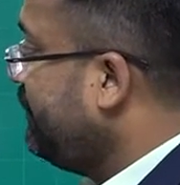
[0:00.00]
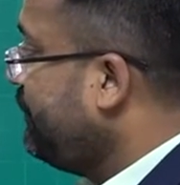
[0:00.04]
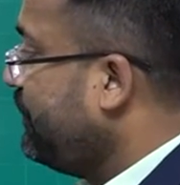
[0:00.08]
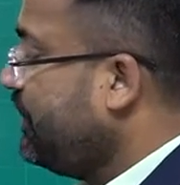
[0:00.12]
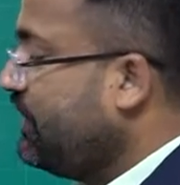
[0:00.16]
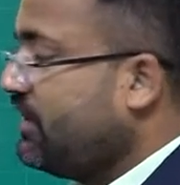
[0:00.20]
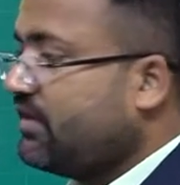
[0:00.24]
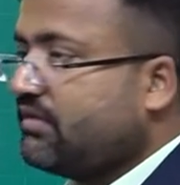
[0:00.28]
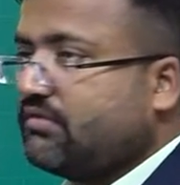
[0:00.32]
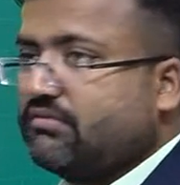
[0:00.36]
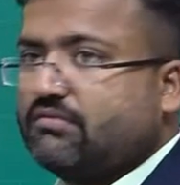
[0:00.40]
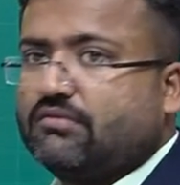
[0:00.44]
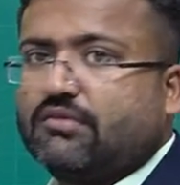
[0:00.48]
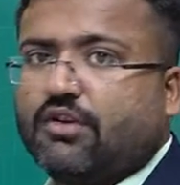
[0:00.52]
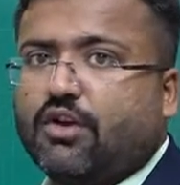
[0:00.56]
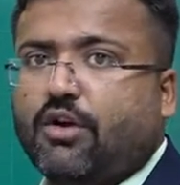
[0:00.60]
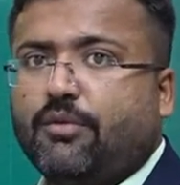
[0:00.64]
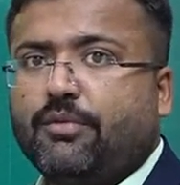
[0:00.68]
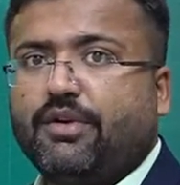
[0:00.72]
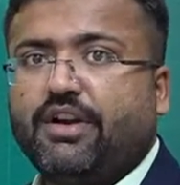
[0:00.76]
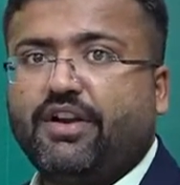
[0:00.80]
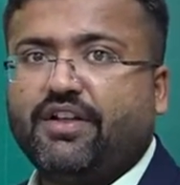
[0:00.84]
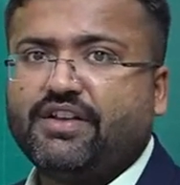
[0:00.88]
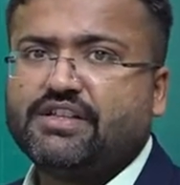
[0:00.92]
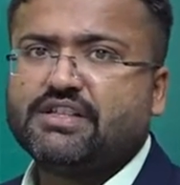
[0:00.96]
for
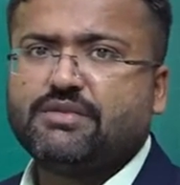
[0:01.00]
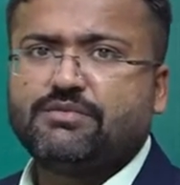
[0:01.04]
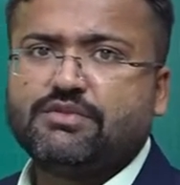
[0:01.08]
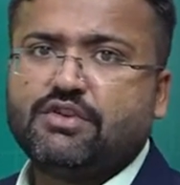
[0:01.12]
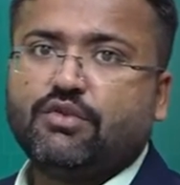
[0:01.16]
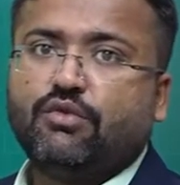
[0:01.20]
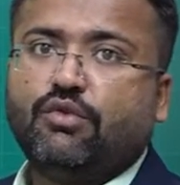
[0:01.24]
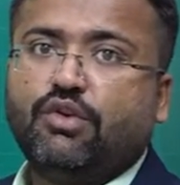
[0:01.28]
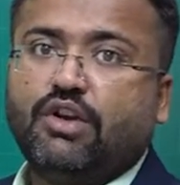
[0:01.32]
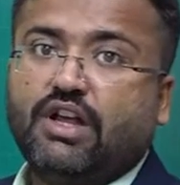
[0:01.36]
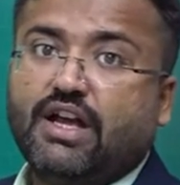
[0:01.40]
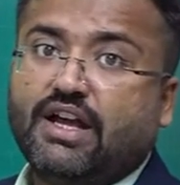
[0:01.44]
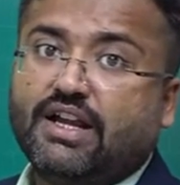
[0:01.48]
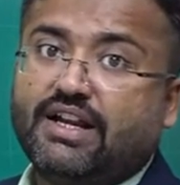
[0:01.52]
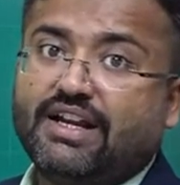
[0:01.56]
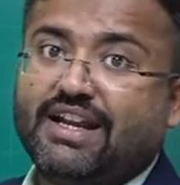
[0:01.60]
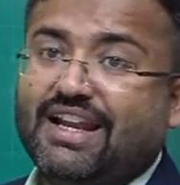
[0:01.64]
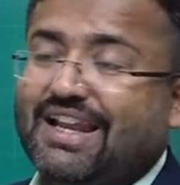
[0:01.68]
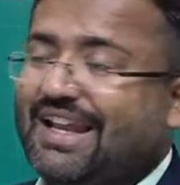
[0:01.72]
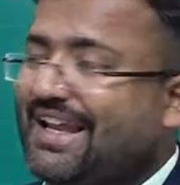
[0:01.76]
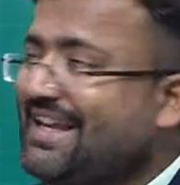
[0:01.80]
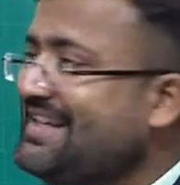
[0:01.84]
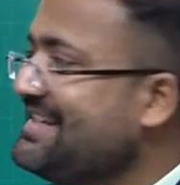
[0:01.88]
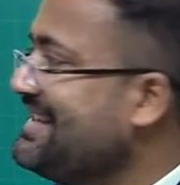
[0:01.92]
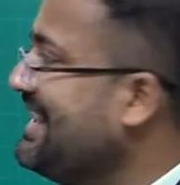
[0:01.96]
competitive exams, you would realize